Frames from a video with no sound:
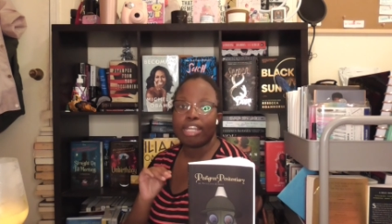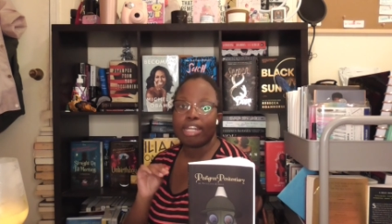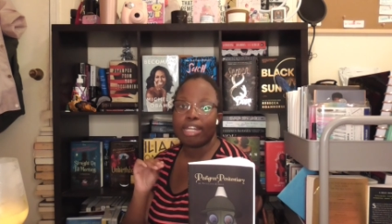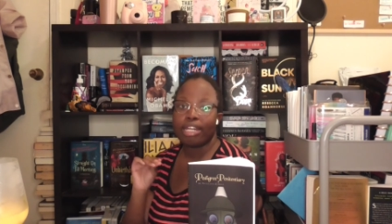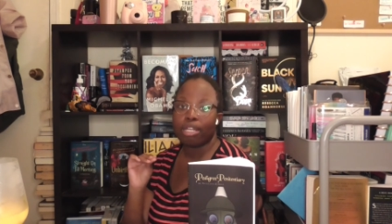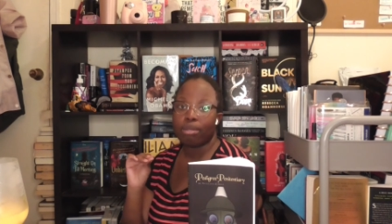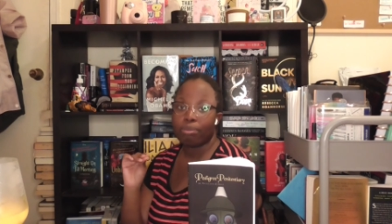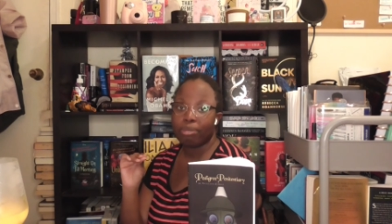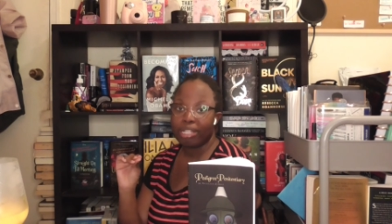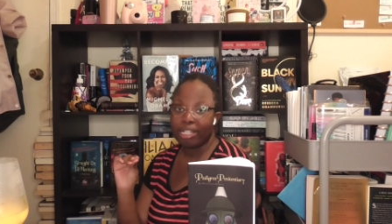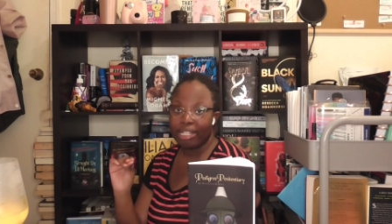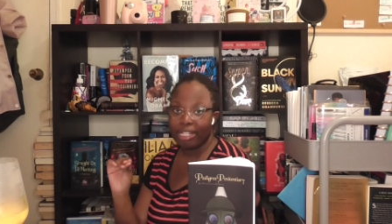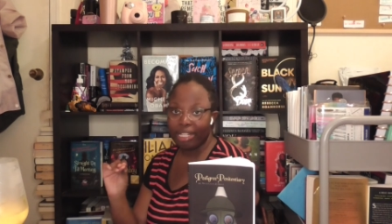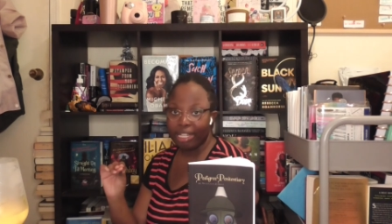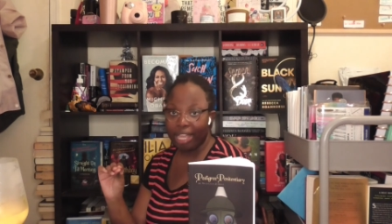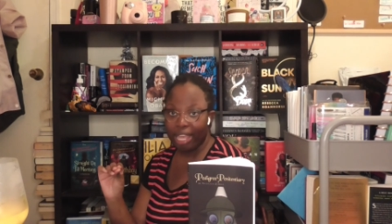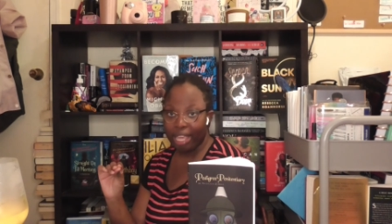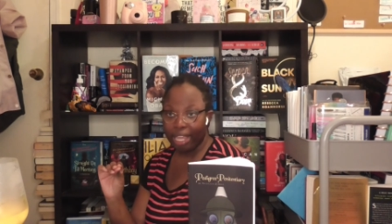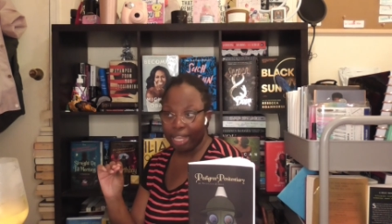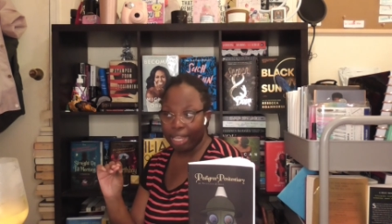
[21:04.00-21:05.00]
ended up
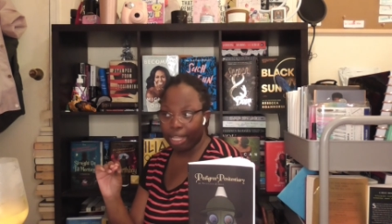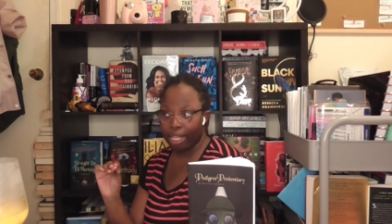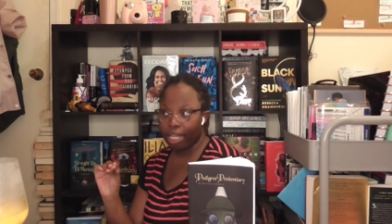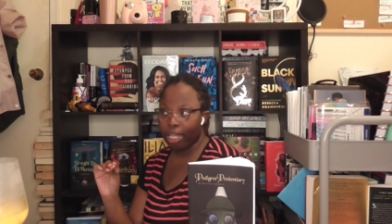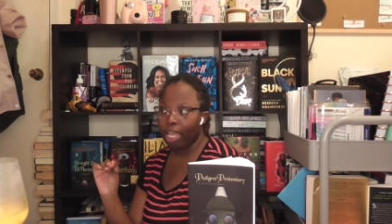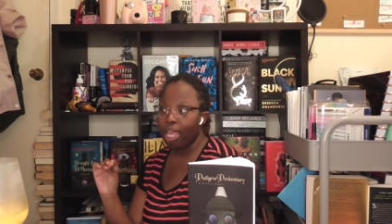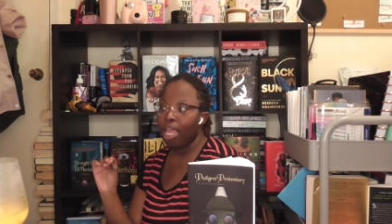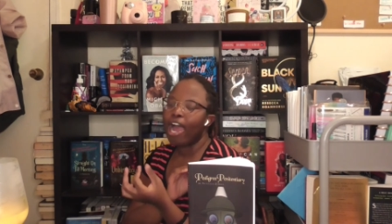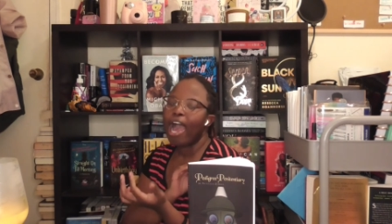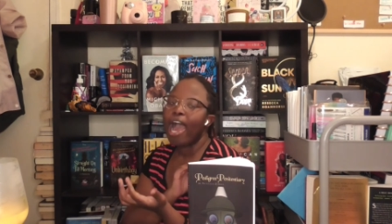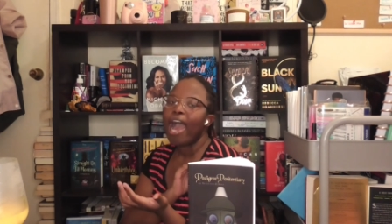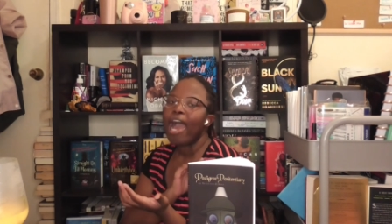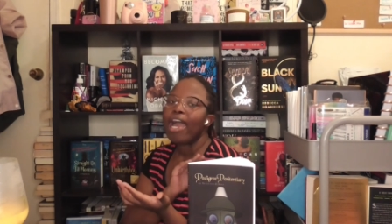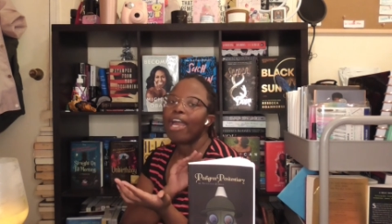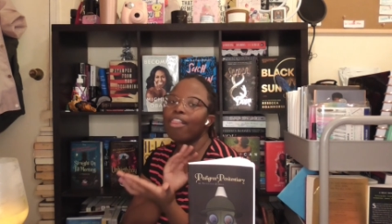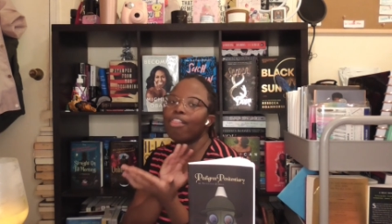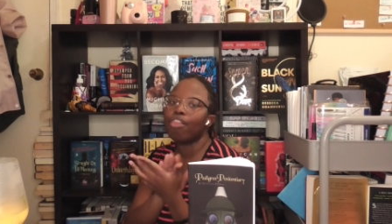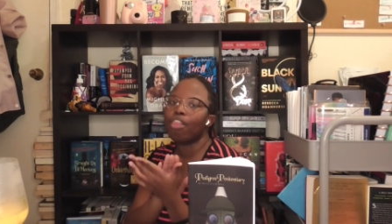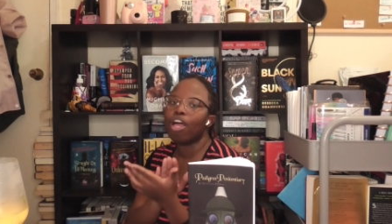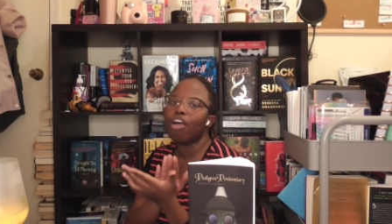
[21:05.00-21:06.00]
dying.
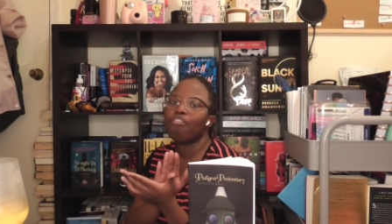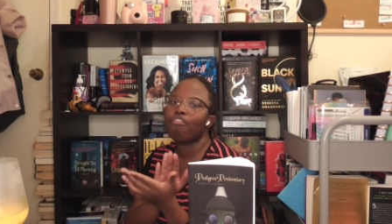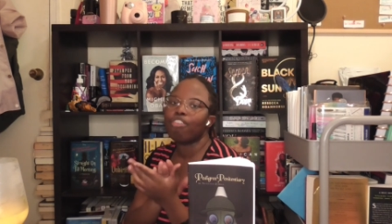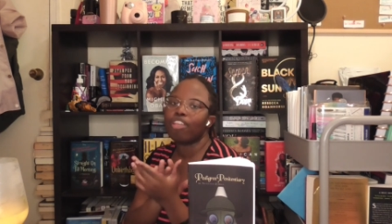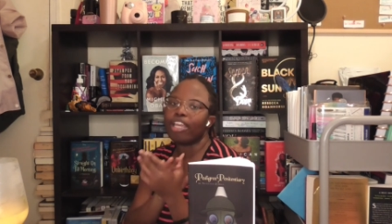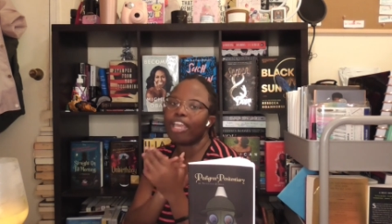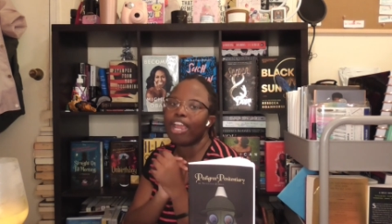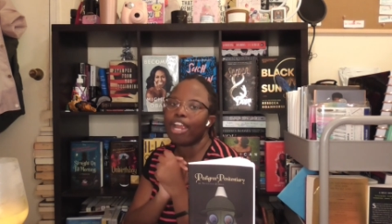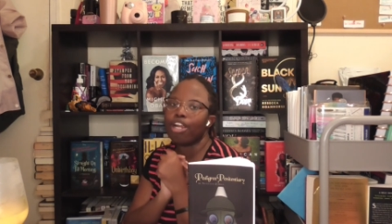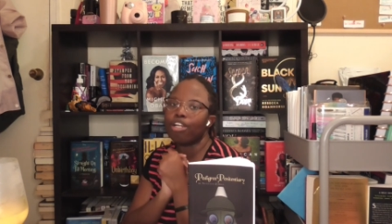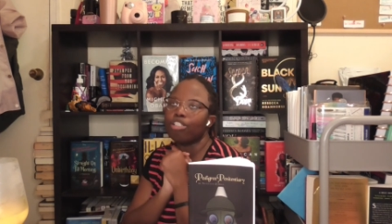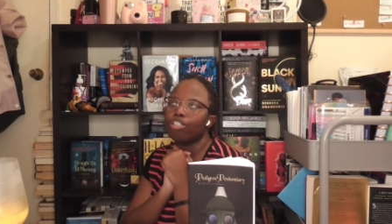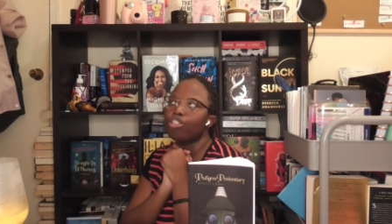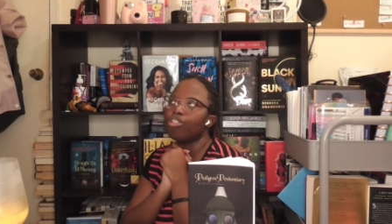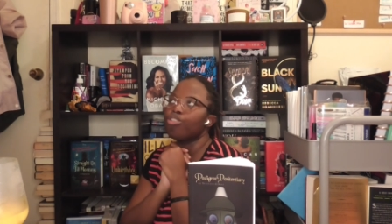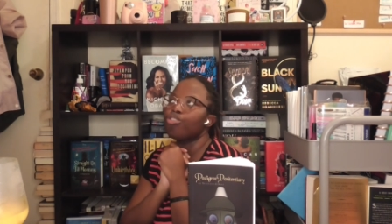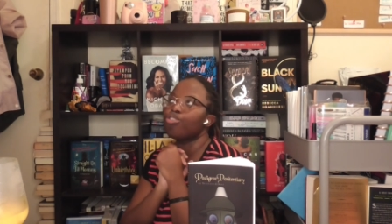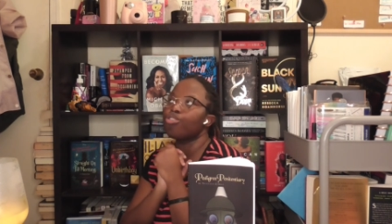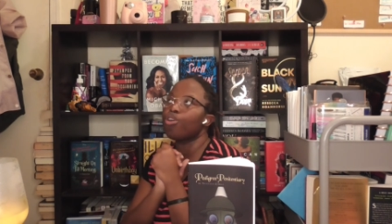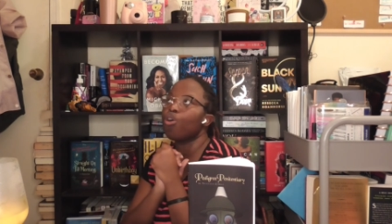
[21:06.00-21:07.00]
I love the
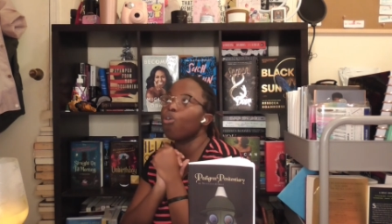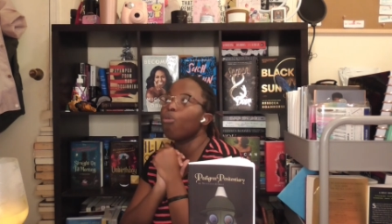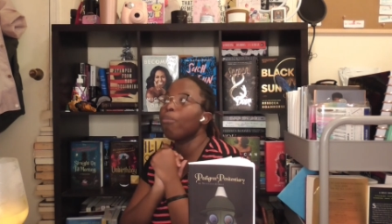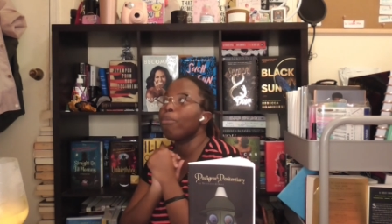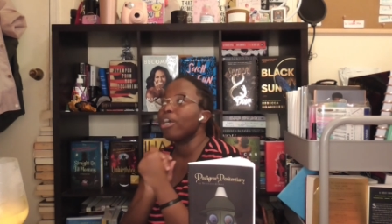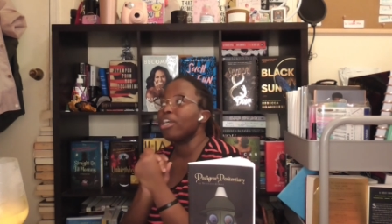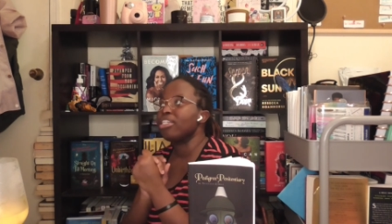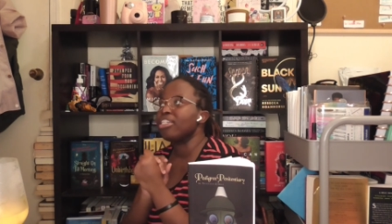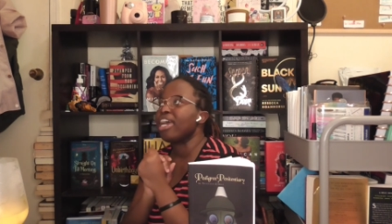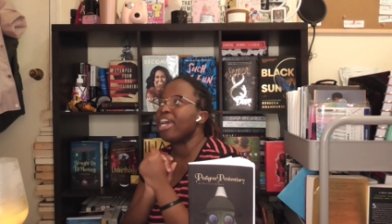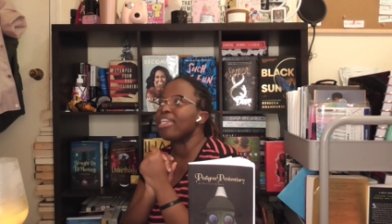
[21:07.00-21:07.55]
characters so much.